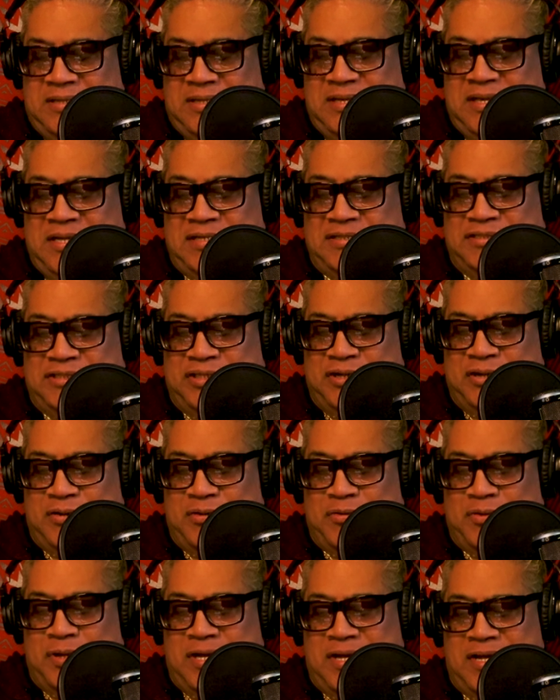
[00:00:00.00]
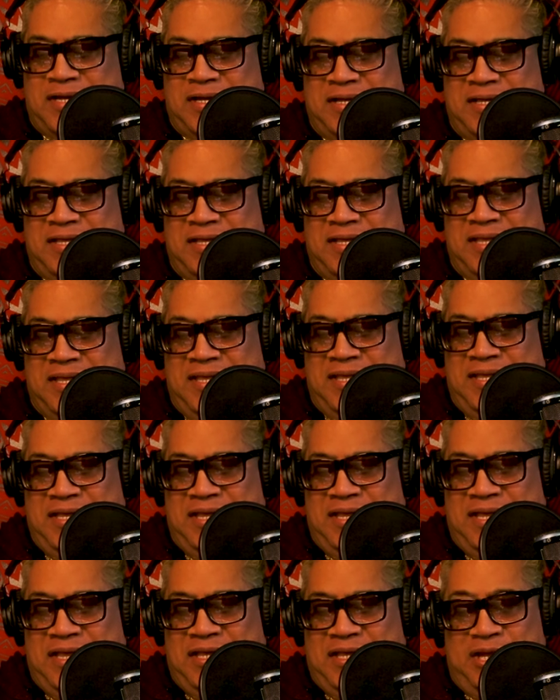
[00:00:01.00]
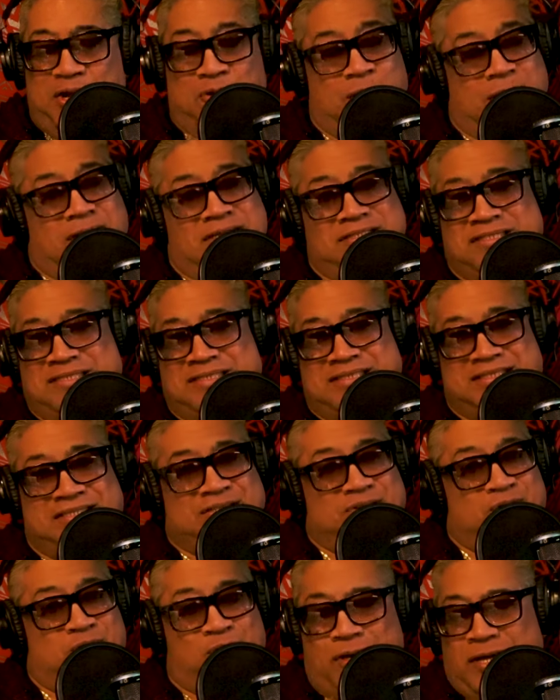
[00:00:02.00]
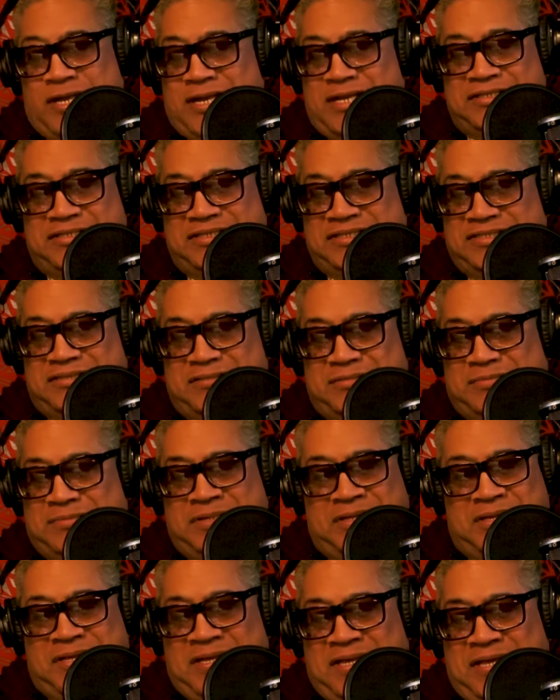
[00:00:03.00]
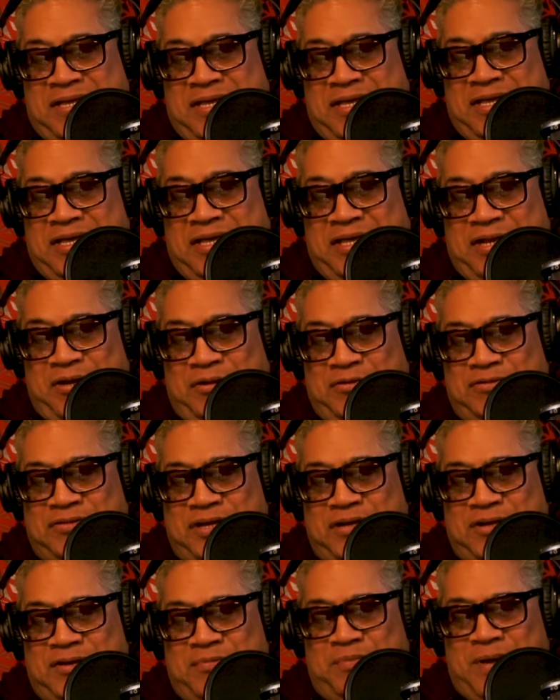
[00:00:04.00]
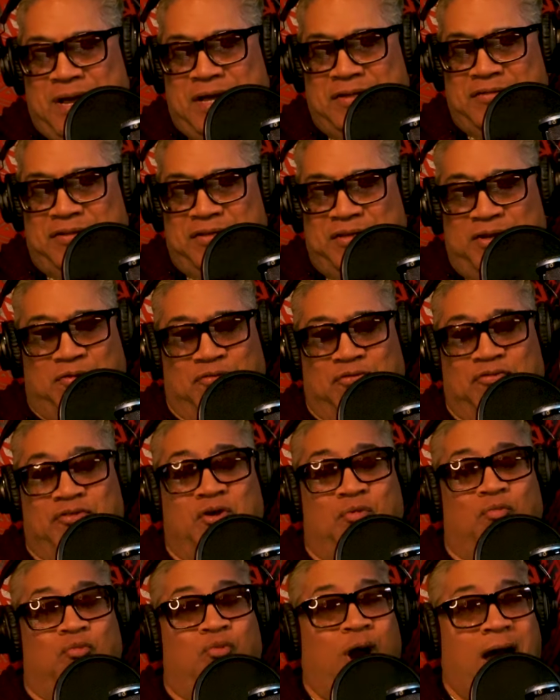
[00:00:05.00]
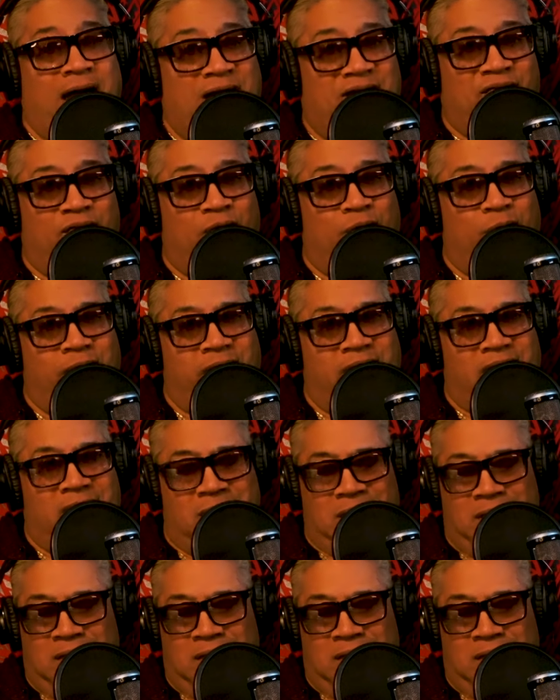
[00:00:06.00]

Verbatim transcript: And so, uh, you know what? Let's just go ahead and just, you know, talk about, you know, the rivalry